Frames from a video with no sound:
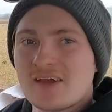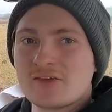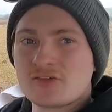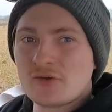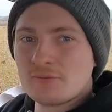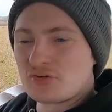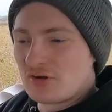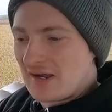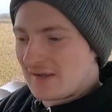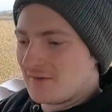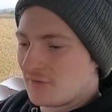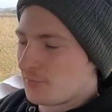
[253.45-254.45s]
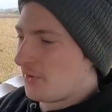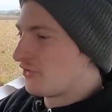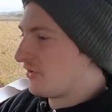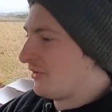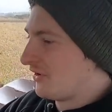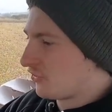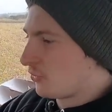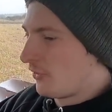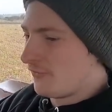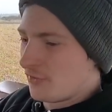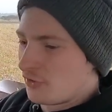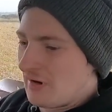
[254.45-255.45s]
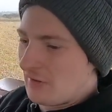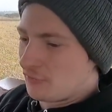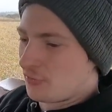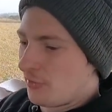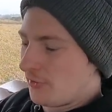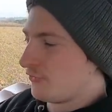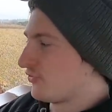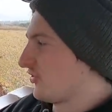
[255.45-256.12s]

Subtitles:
take some dragging, especially when it's quite ground's quite